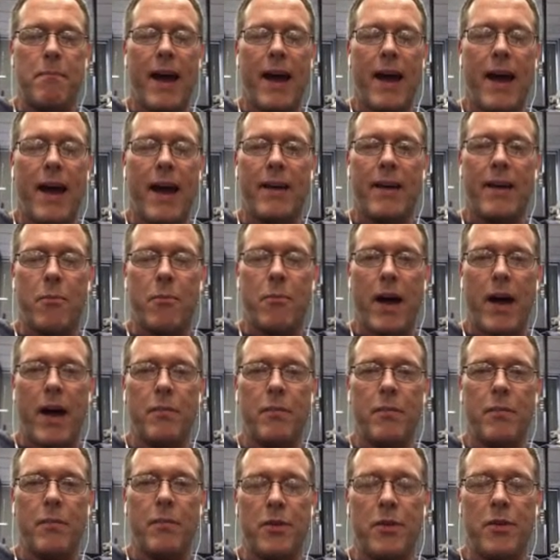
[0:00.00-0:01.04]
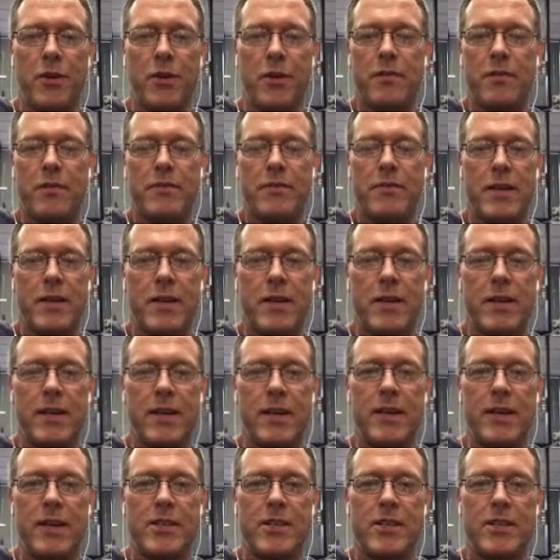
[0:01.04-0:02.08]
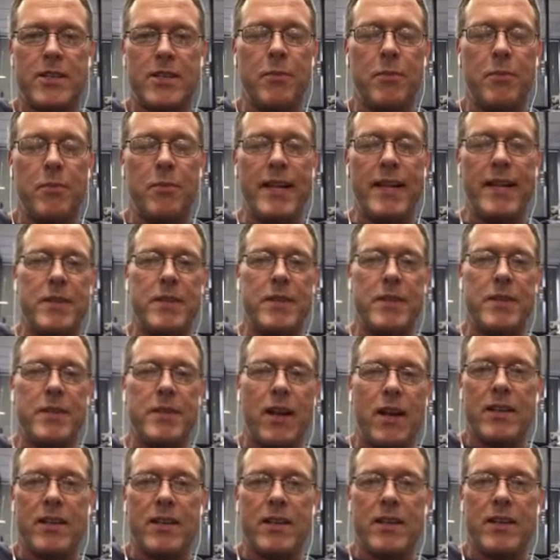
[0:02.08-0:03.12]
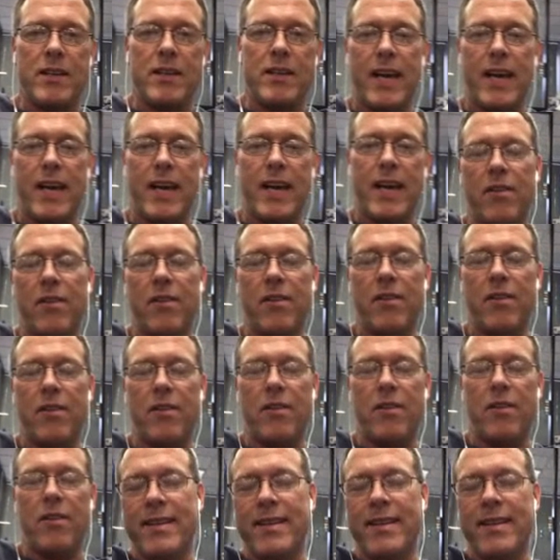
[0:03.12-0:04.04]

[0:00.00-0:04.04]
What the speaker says: back as a bodybuilder so many times I lost count.